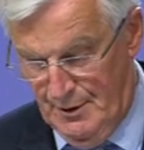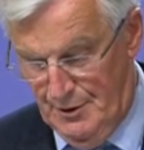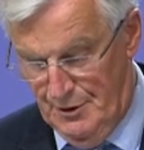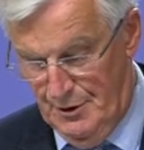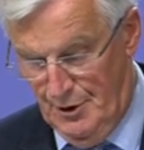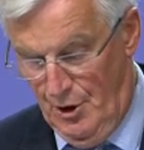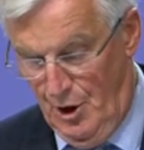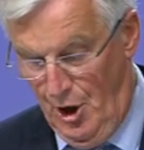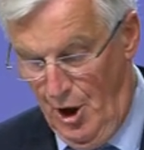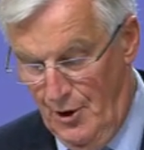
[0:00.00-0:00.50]

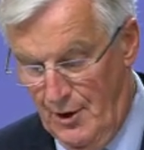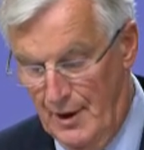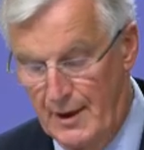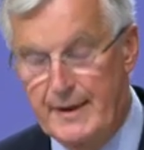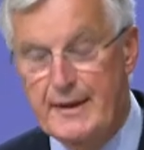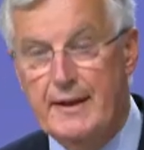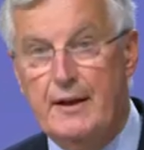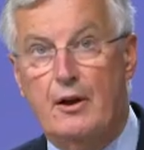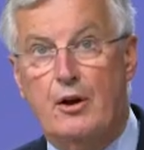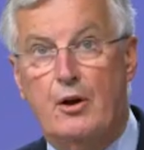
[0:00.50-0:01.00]
the
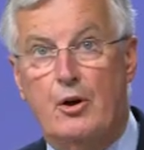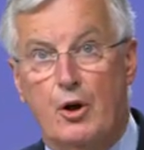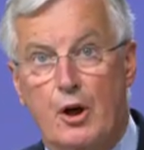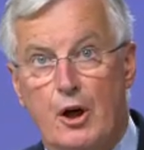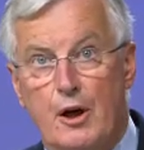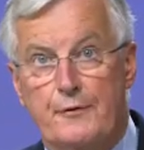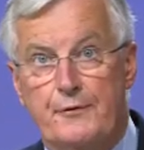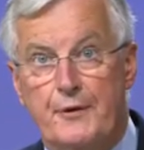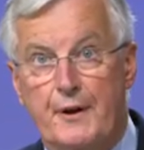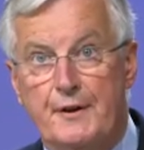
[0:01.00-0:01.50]
only
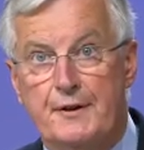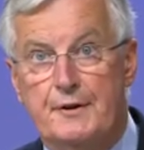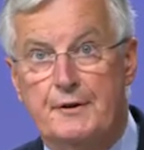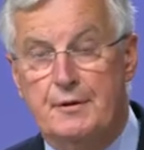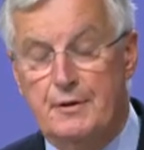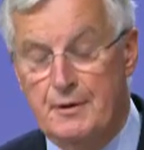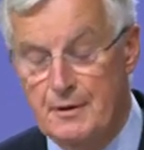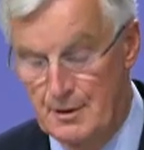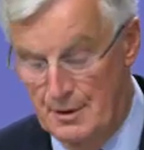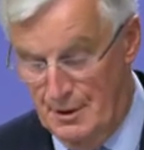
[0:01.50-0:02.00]
relevant